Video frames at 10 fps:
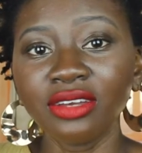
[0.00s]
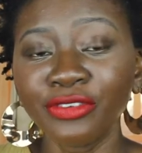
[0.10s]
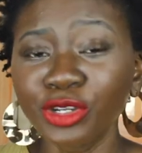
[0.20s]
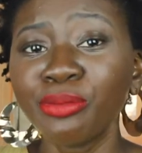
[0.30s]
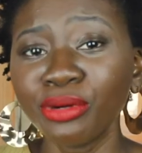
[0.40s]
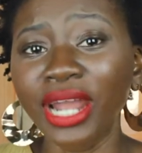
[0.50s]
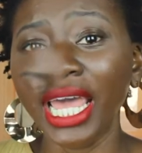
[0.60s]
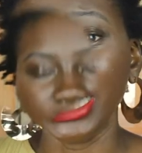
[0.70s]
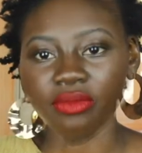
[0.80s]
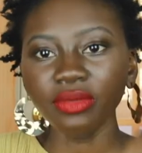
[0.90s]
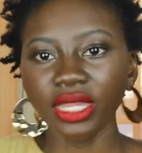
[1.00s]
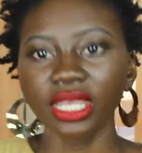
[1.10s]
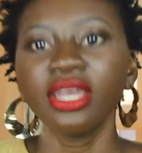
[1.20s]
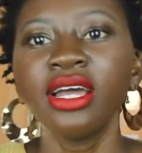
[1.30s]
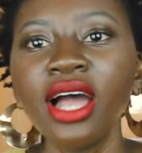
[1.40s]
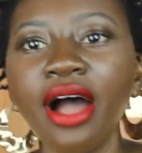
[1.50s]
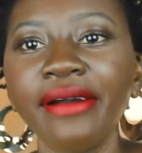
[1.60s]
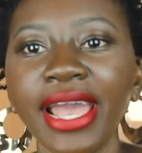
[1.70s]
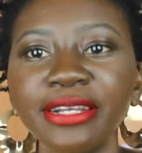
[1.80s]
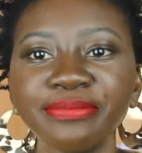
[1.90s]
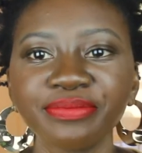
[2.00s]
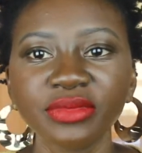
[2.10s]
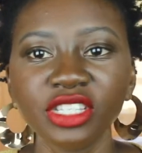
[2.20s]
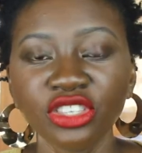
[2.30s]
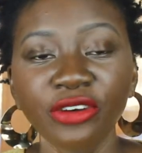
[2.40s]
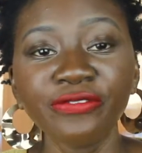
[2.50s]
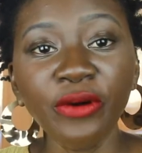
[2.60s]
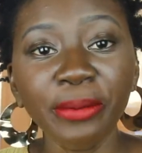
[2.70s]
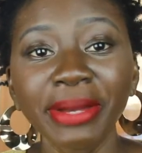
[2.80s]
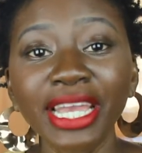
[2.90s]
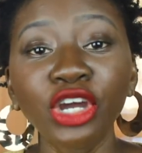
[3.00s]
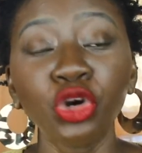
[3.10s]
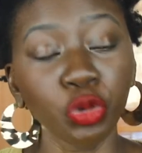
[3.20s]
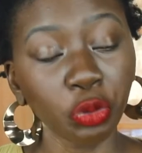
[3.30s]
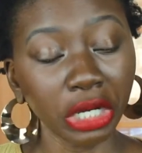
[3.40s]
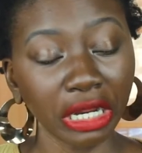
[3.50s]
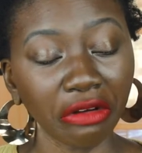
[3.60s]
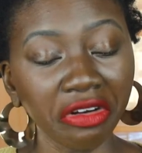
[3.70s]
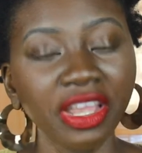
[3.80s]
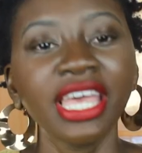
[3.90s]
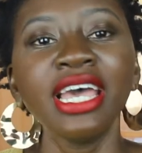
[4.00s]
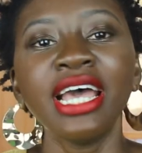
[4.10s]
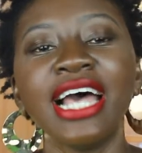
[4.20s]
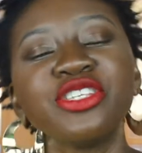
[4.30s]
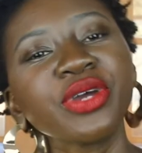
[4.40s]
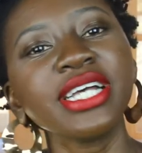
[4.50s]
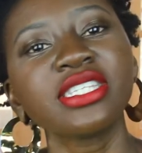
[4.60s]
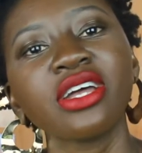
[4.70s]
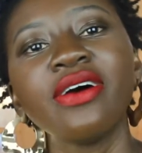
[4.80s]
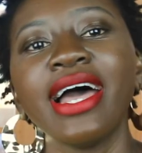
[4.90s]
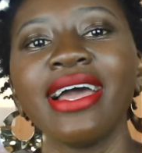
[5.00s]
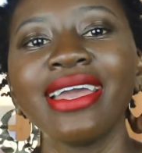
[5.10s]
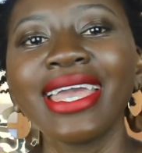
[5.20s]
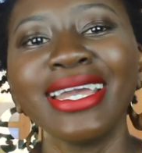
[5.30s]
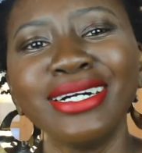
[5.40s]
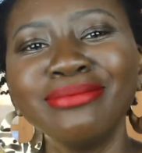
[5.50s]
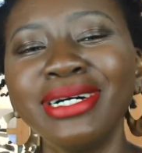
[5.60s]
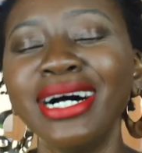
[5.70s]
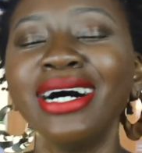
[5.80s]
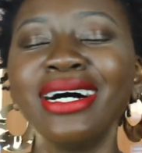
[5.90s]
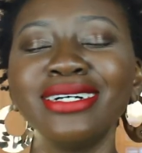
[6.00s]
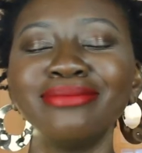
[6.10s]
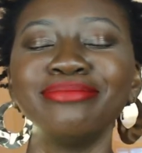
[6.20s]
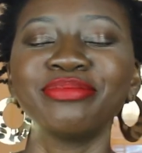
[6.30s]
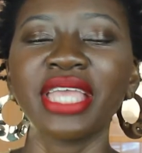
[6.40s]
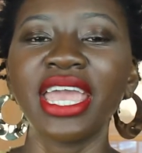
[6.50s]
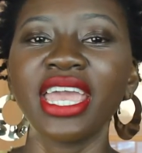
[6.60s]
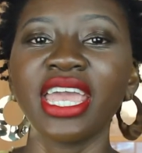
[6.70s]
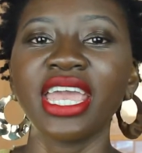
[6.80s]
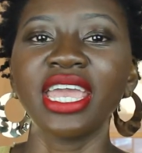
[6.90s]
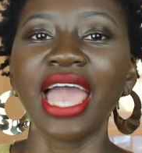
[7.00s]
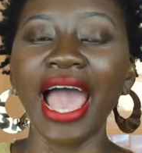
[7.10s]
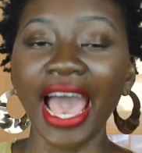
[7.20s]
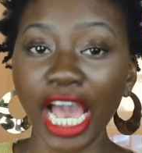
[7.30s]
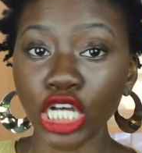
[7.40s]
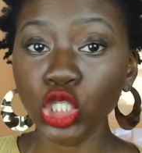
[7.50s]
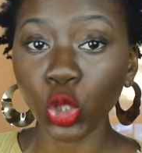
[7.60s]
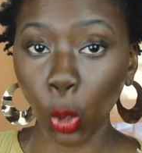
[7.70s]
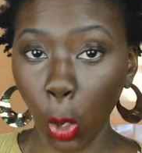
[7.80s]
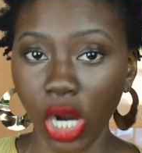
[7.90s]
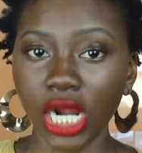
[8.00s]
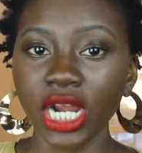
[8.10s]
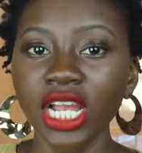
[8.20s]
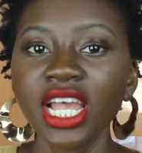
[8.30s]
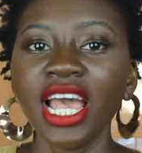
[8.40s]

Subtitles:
for your punani. Okay. So for my career, as you guys know, I am a actor,